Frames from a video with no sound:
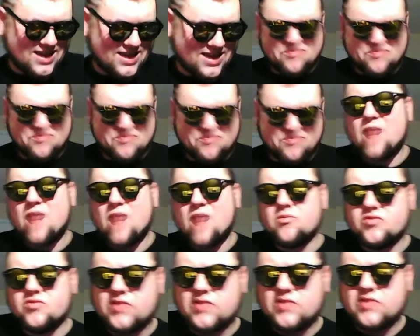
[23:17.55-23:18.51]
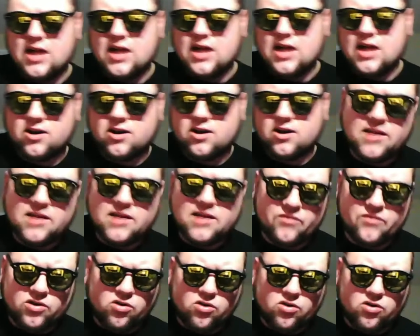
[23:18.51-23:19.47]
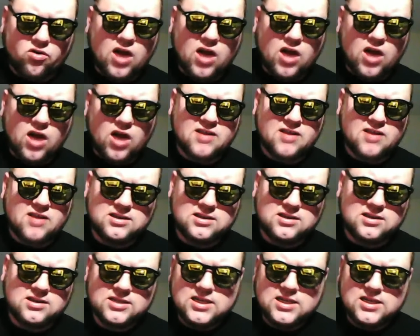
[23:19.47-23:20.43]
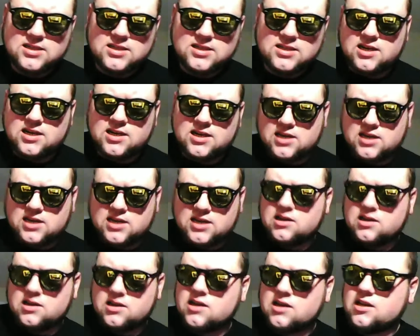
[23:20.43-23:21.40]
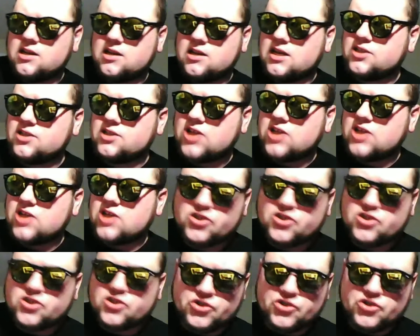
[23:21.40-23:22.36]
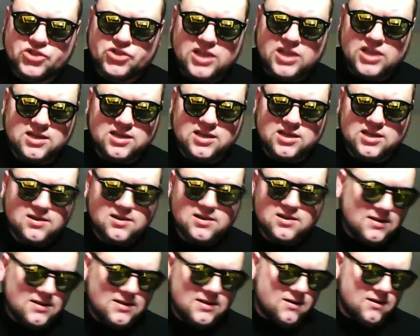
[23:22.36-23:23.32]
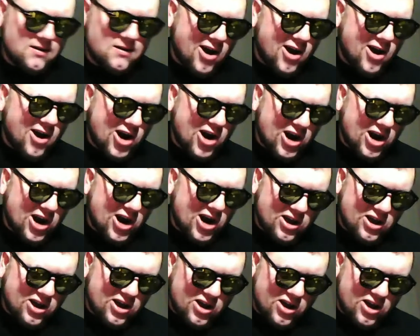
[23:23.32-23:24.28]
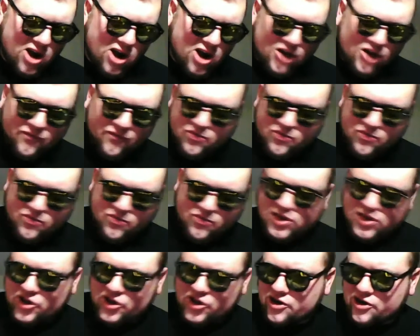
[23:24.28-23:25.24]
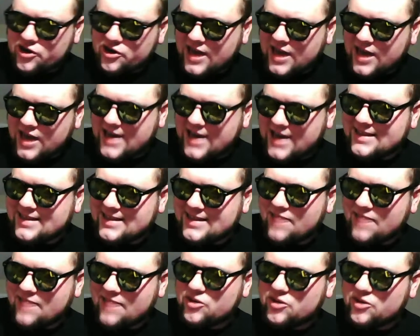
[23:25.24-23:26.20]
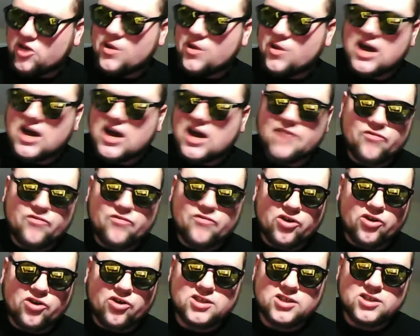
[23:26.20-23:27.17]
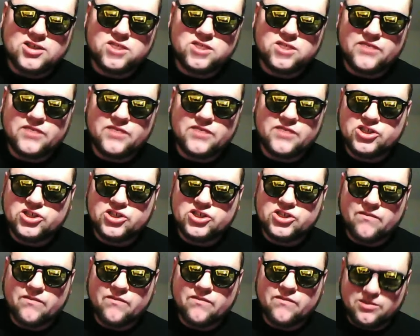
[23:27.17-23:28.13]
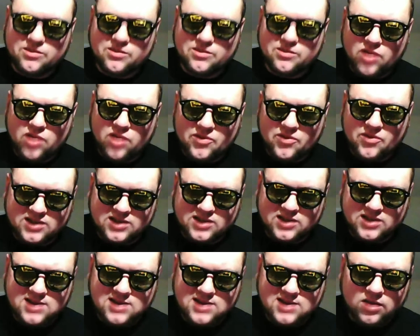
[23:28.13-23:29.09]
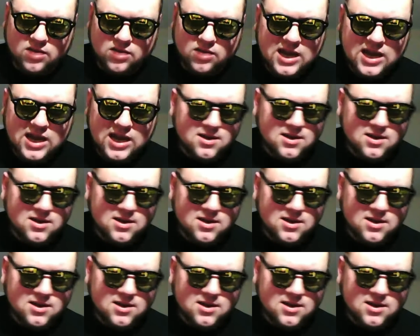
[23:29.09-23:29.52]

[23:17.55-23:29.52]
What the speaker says: problems that are kind of arising in the international scene are familiar, and they've been going on for hundreds of years. The problem has been accelerating,